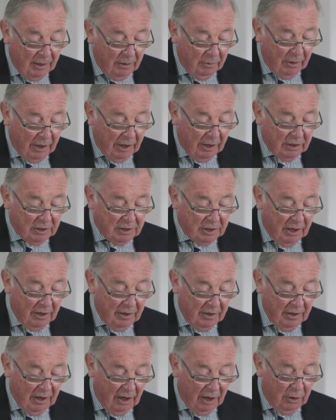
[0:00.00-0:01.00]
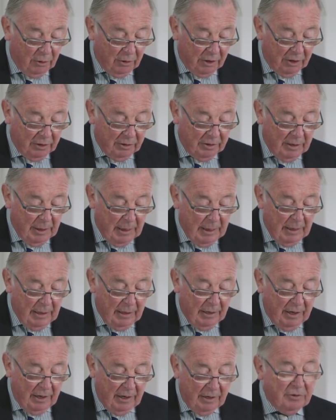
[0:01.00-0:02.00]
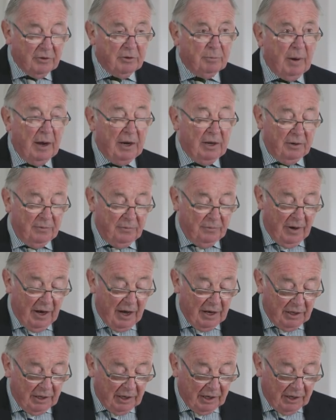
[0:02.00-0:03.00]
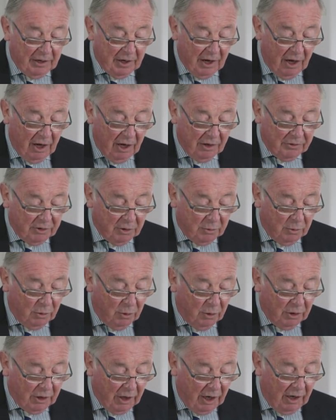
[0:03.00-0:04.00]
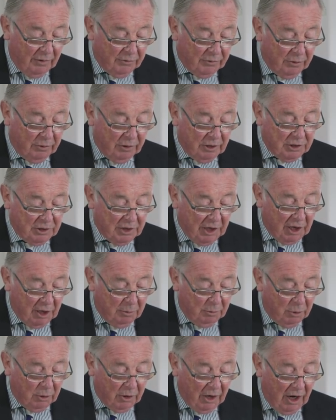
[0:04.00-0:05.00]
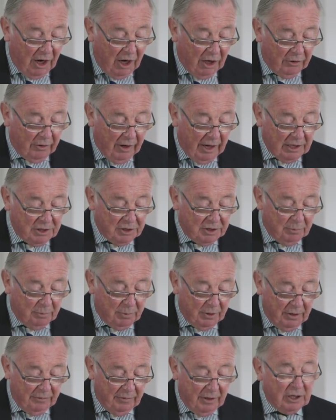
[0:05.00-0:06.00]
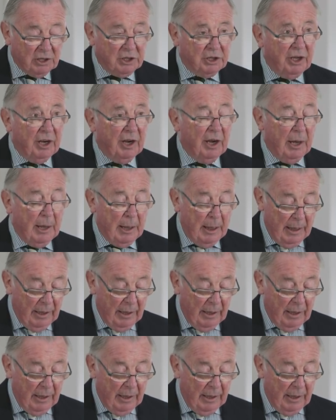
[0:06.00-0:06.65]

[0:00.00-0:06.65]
whereas Hogan, in spite of finding it hard to walk after his terrible car crash the previous year,